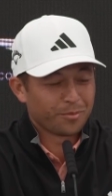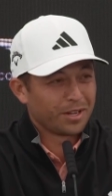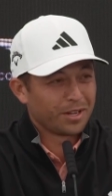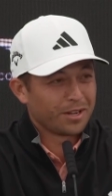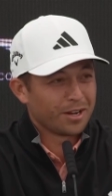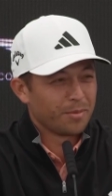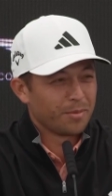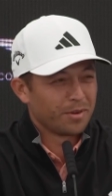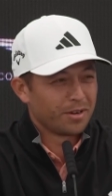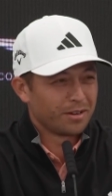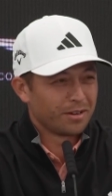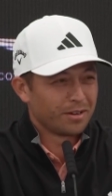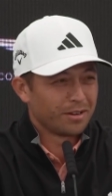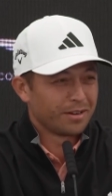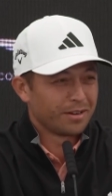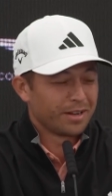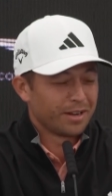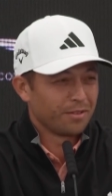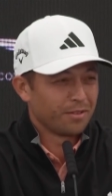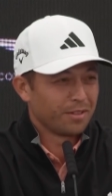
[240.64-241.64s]
me to comment on,
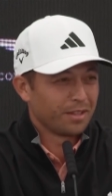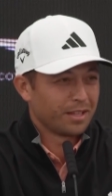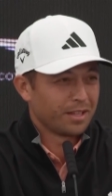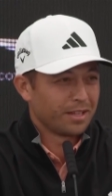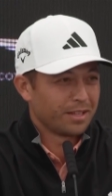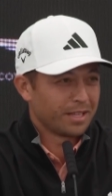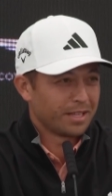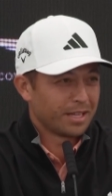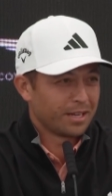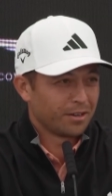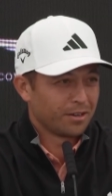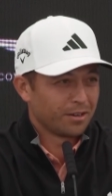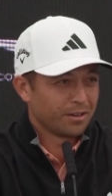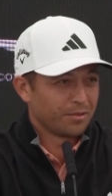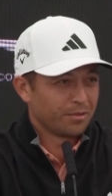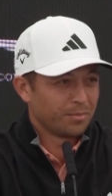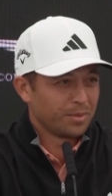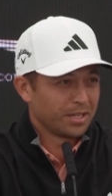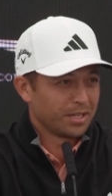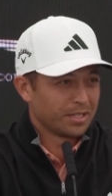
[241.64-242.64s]
on everything that, that
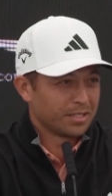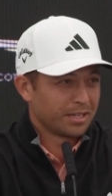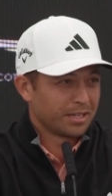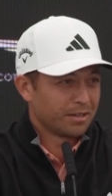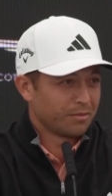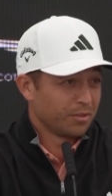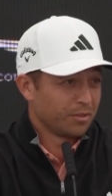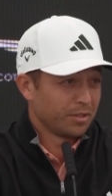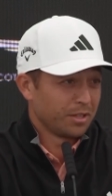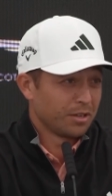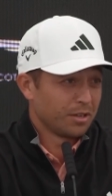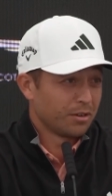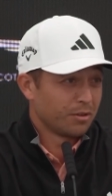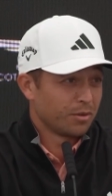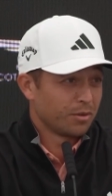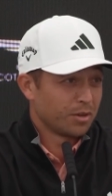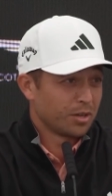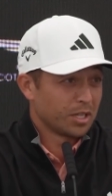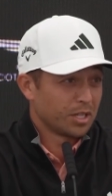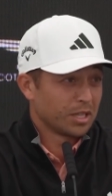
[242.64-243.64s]
occurred because I don't really
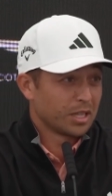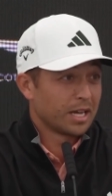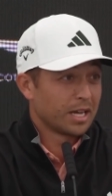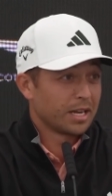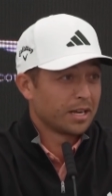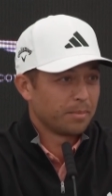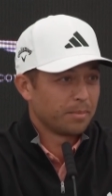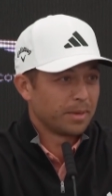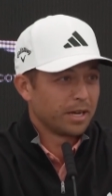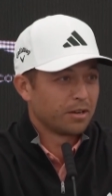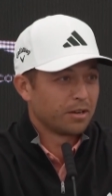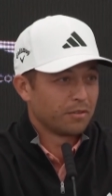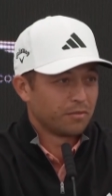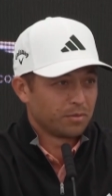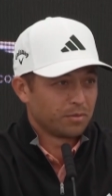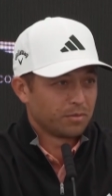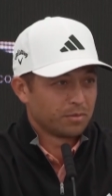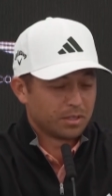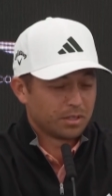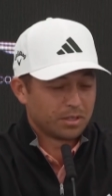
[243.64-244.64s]
know a lot about of,
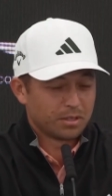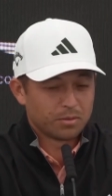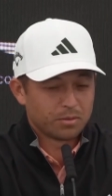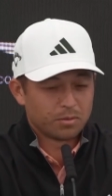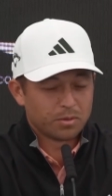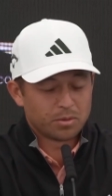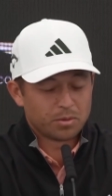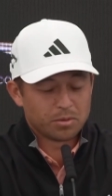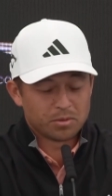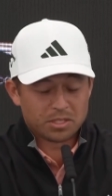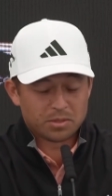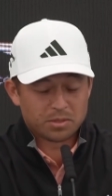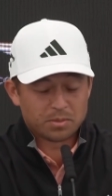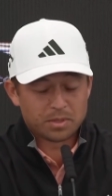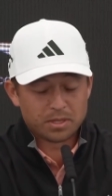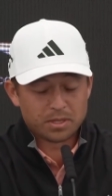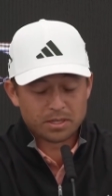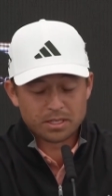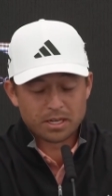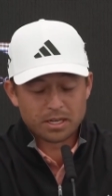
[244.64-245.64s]
uh, what was
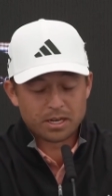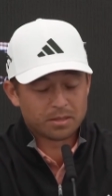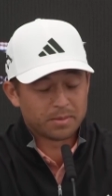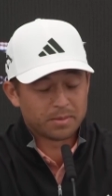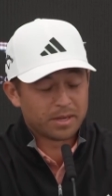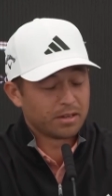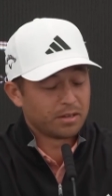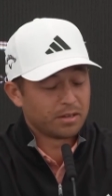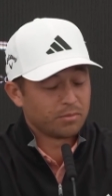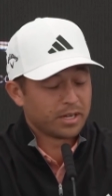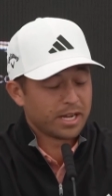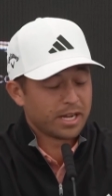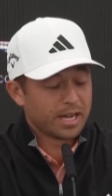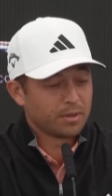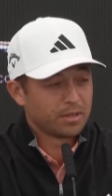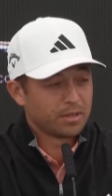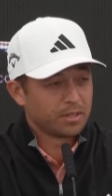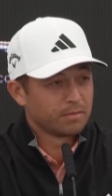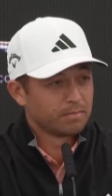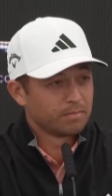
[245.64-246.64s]
uh, talked about and what
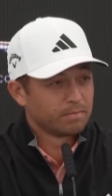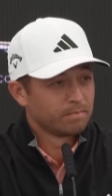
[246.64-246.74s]
happened.